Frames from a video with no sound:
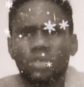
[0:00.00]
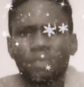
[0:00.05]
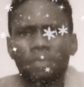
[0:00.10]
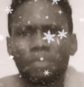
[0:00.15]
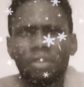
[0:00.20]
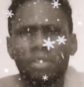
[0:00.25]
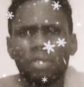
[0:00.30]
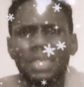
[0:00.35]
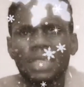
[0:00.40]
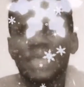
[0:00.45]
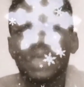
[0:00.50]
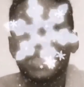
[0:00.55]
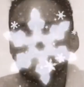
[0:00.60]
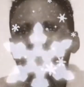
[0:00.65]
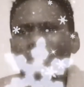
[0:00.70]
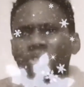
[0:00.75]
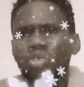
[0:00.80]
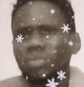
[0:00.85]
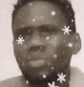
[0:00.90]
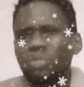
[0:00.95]
Parents, let's
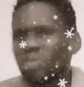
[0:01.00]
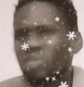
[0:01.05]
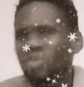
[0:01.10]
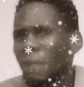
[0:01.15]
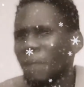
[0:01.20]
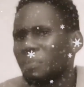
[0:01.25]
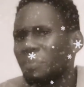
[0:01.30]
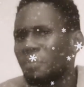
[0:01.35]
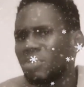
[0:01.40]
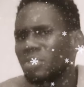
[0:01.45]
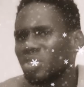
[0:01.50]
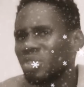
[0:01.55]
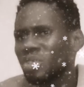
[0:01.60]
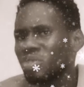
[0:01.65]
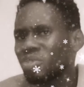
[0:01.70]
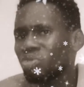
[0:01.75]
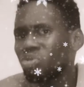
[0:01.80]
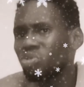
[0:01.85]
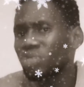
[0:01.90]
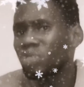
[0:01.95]
contribute to our
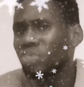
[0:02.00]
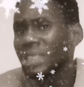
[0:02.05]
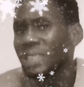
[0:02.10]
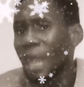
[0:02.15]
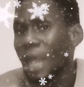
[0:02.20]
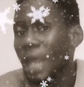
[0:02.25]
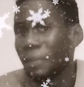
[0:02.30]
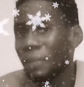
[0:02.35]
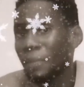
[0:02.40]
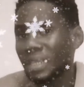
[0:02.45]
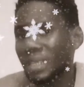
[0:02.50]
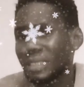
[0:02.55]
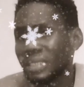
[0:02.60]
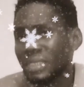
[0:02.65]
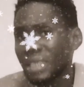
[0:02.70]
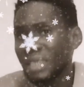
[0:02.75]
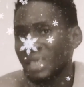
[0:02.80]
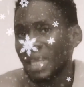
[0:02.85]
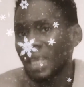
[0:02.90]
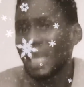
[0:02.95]
children's
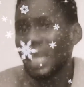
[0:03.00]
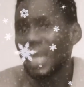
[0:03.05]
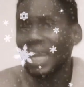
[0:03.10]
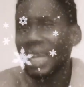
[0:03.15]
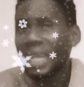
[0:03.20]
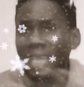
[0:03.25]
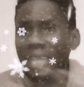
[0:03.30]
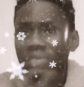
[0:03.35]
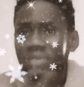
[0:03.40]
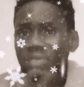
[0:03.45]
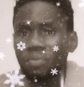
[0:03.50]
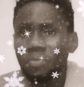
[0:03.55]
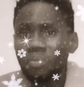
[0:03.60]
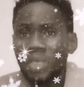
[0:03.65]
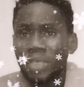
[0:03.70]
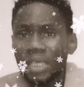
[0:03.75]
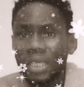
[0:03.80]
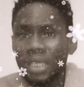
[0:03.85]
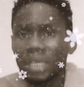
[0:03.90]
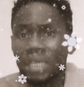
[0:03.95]
happiness. Let's
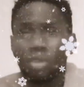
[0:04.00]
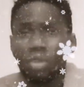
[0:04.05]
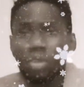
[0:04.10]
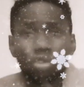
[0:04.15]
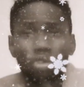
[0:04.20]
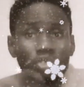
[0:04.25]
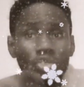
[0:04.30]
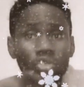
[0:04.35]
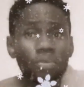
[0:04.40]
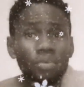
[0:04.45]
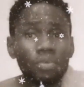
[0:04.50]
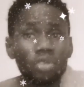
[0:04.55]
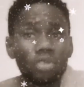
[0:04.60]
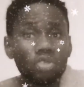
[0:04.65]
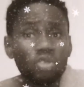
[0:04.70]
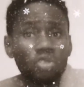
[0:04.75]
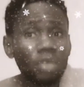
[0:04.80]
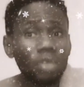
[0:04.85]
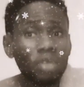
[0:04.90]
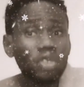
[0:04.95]
be contributors
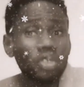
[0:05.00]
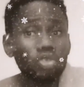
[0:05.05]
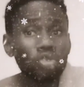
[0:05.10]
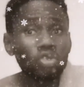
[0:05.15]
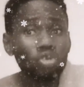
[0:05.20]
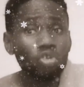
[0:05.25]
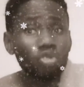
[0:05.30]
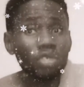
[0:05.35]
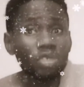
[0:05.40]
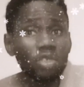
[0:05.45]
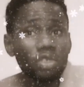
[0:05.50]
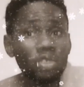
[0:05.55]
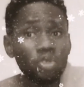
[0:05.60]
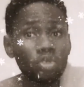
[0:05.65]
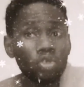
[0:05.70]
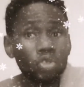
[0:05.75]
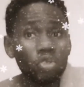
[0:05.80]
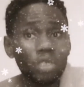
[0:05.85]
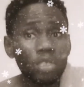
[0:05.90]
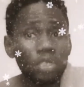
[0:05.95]

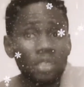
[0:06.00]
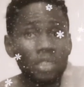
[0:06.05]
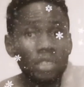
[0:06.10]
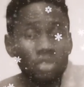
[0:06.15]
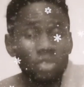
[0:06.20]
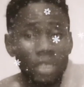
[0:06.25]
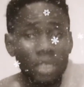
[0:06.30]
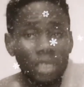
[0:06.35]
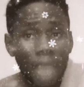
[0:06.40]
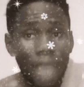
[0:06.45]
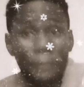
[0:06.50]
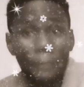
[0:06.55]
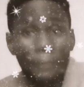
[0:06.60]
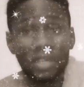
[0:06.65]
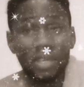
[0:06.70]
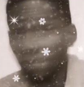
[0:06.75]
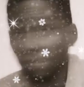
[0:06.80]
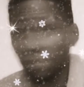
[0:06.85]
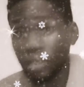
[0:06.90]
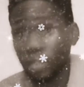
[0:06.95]
to the happiness
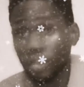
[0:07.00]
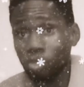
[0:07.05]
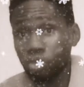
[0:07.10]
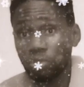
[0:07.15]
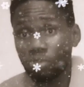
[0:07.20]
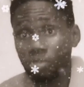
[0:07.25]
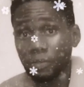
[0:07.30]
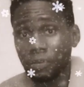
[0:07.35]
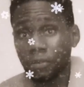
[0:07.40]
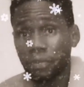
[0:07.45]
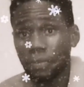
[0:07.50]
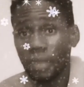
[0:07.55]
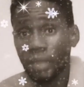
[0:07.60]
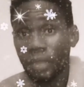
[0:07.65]
of our children.